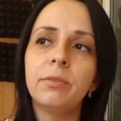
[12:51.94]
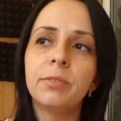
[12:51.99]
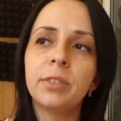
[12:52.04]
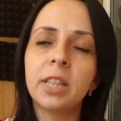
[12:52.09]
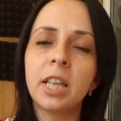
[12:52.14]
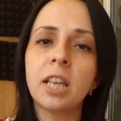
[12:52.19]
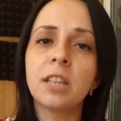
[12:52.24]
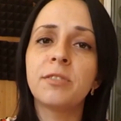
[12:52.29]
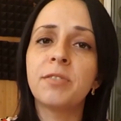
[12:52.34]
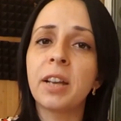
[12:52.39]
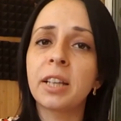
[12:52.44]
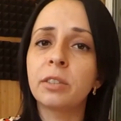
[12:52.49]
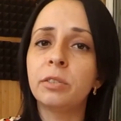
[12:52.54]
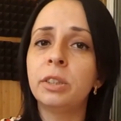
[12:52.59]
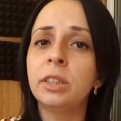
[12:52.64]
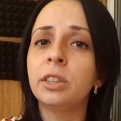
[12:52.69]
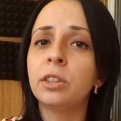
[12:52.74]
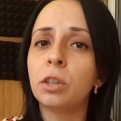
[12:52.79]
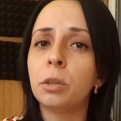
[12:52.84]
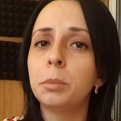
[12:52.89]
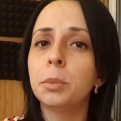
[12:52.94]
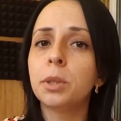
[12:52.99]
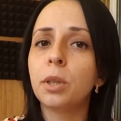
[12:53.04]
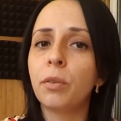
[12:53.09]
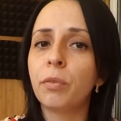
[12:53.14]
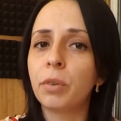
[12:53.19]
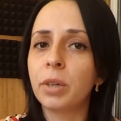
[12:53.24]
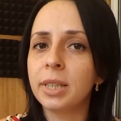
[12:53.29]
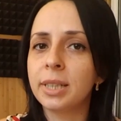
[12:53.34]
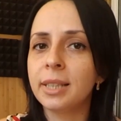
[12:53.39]
satisfactory in terms
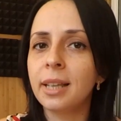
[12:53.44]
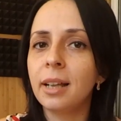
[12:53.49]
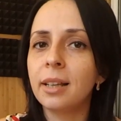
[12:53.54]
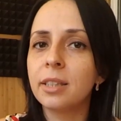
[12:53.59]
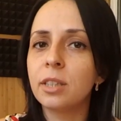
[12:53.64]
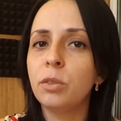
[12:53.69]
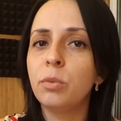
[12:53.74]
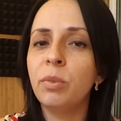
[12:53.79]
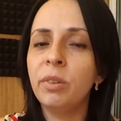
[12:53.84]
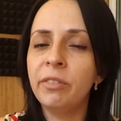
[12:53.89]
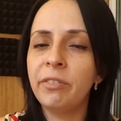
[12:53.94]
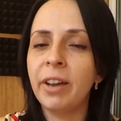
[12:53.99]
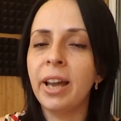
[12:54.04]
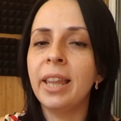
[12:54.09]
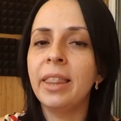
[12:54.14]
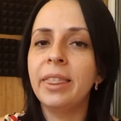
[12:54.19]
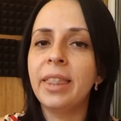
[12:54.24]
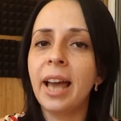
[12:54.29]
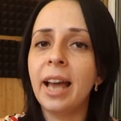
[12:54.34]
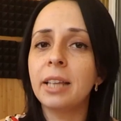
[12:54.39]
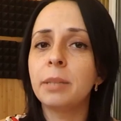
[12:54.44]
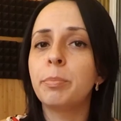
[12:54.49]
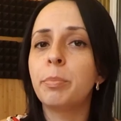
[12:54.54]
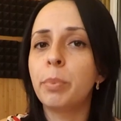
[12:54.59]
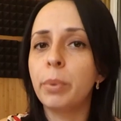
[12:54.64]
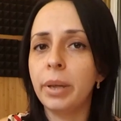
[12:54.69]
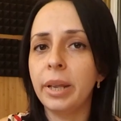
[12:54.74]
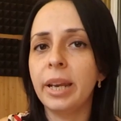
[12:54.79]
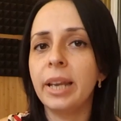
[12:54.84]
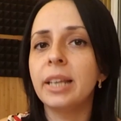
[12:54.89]
of results. You will find that
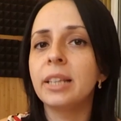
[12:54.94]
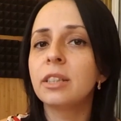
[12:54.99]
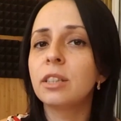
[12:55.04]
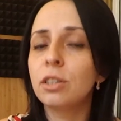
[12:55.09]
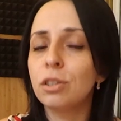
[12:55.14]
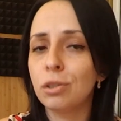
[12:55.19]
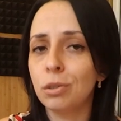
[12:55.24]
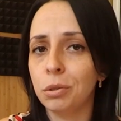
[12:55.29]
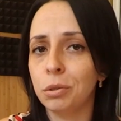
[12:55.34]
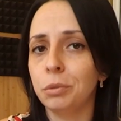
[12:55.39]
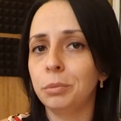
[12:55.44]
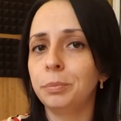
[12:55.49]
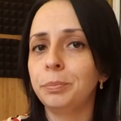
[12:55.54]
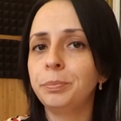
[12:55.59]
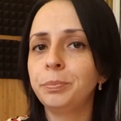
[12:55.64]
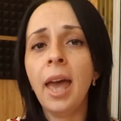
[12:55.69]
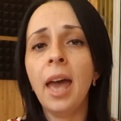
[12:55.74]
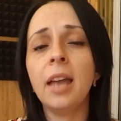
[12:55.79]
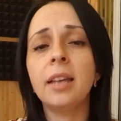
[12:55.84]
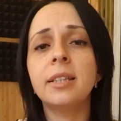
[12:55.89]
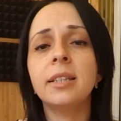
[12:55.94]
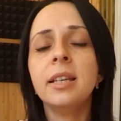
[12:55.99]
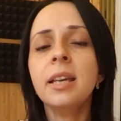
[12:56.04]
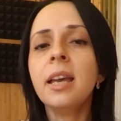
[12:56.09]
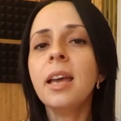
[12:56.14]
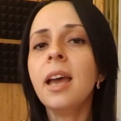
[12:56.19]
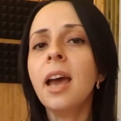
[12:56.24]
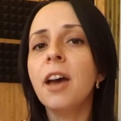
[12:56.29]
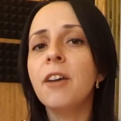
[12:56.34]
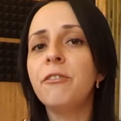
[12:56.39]
pretty soon. I had
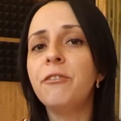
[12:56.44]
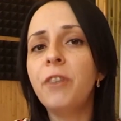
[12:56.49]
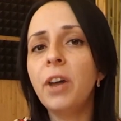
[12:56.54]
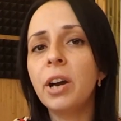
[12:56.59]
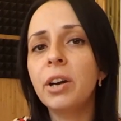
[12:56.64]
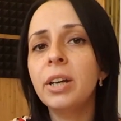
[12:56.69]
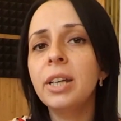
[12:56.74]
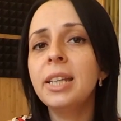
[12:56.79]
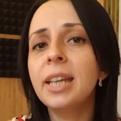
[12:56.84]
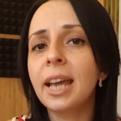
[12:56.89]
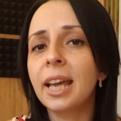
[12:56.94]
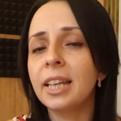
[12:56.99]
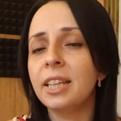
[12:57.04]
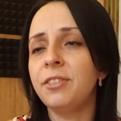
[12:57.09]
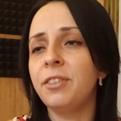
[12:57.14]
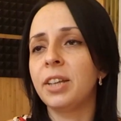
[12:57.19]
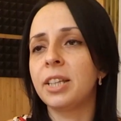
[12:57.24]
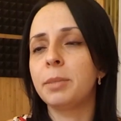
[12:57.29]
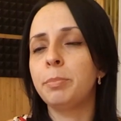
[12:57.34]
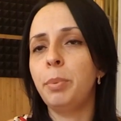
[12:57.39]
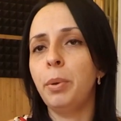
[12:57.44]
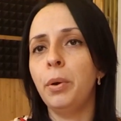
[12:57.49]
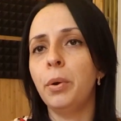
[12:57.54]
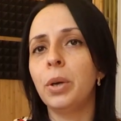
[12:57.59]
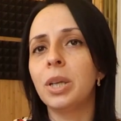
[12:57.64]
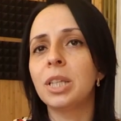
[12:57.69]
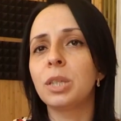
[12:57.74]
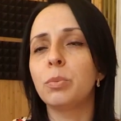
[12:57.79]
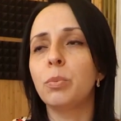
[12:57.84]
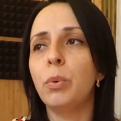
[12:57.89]
a very negative
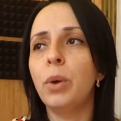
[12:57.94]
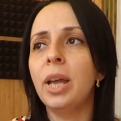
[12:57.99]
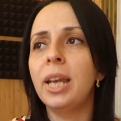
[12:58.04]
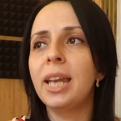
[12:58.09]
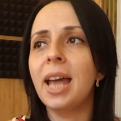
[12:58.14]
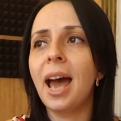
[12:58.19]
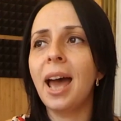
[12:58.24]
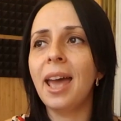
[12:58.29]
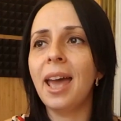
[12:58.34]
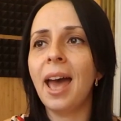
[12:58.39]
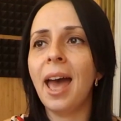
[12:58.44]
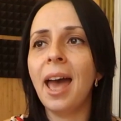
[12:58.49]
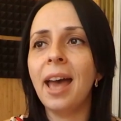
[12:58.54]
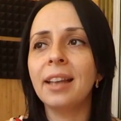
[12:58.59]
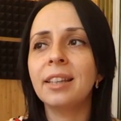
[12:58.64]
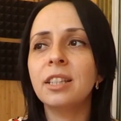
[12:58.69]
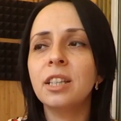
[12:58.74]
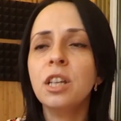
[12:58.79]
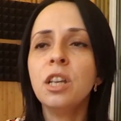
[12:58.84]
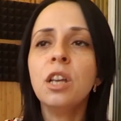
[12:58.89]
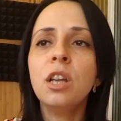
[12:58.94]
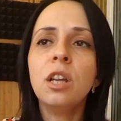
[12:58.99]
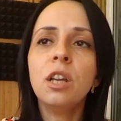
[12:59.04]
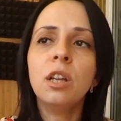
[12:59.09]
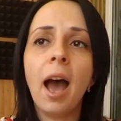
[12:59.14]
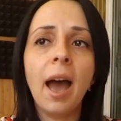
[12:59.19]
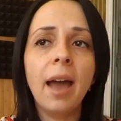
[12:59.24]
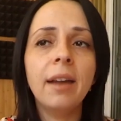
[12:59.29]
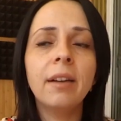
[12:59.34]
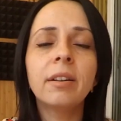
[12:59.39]
experience when I had
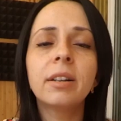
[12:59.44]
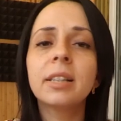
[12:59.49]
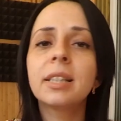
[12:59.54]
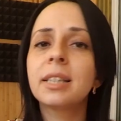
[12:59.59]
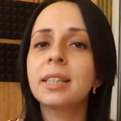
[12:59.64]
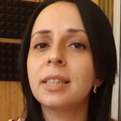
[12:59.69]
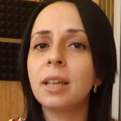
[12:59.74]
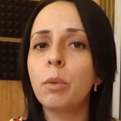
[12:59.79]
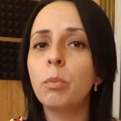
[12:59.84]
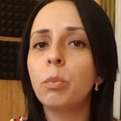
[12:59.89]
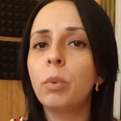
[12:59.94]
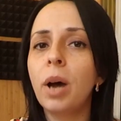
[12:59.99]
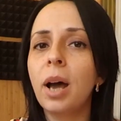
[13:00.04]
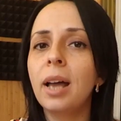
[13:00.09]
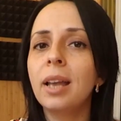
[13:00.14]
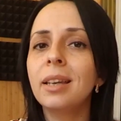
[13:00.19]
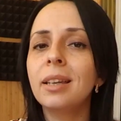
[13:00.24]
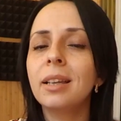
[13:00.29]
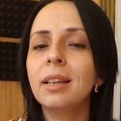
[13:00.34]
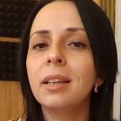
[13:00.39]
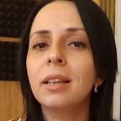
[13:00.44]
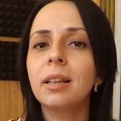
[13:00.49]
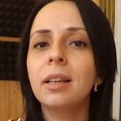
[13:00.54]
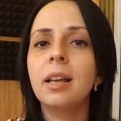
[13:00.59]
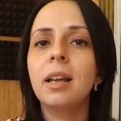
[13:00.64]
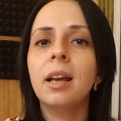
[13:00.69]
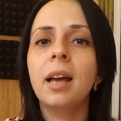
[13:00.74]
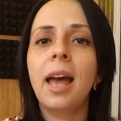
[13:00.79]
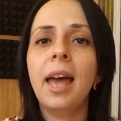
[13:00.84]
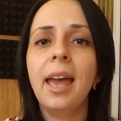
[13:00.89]
hired someone
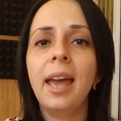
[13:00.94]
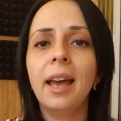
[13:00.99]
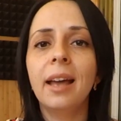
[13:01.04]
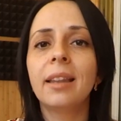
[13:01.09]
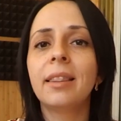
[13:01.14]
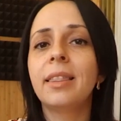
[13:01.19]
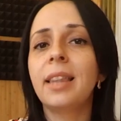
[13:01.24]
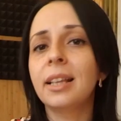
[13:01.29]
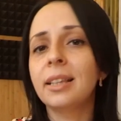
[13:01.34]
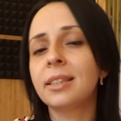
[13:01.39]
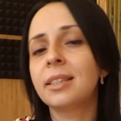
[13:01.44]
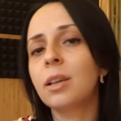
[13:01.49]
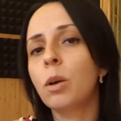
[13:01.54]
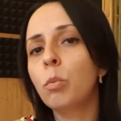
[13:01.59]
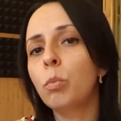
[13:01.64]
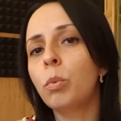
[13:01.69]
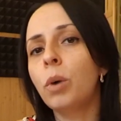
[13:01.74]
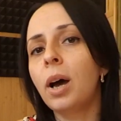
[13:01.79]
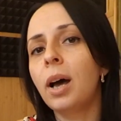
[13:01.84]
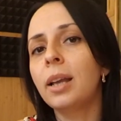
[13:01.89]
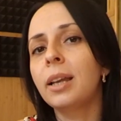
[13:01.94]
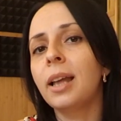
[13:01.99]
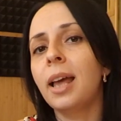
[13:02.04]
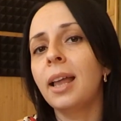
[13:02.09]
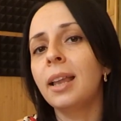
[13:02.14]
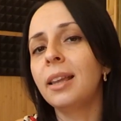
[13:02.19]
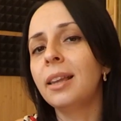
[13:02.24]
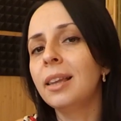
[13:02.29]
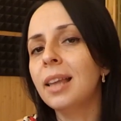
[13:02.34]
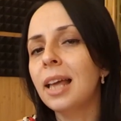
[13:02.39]
and that someone
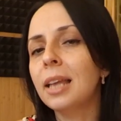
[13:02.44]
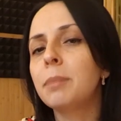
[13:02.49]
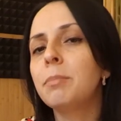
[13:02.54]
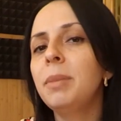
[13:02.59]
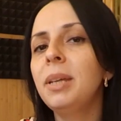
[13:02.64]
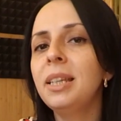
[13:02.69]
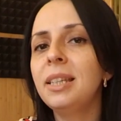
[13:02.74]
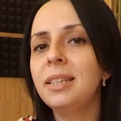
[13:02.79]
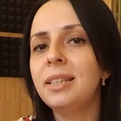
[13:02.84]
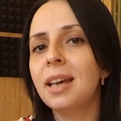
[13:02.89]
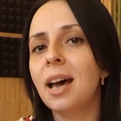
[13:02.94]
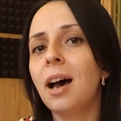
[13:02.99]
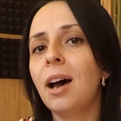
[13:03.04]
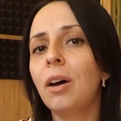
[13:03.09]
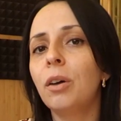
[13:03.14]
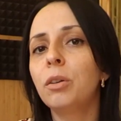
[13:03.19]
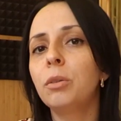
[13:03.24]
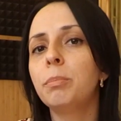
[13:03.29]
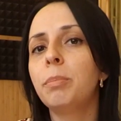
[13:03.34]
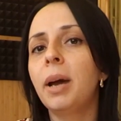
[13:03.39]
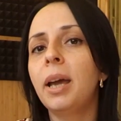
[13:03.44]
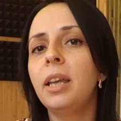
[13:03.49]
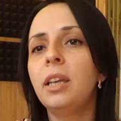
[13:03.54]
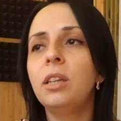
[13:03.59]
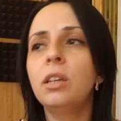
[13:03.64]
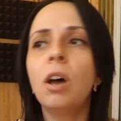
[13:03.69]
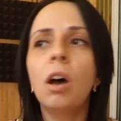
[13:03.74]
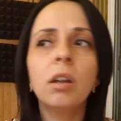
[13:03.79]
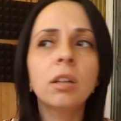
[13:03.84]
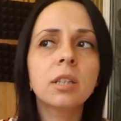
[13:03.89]
had let me down by
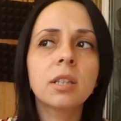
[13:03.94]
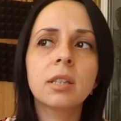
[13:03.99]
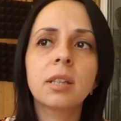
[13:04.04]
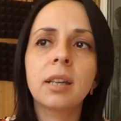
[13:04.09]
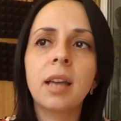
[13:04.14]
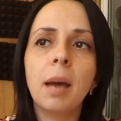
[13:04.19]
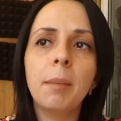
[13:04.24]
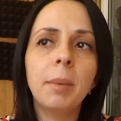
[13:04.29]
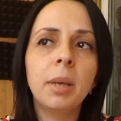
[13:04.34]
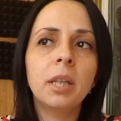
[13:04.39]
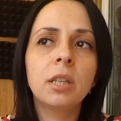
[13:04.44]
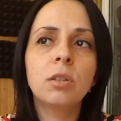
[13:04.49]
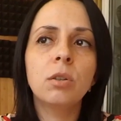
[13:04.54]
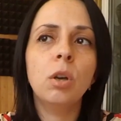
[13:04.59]
not coming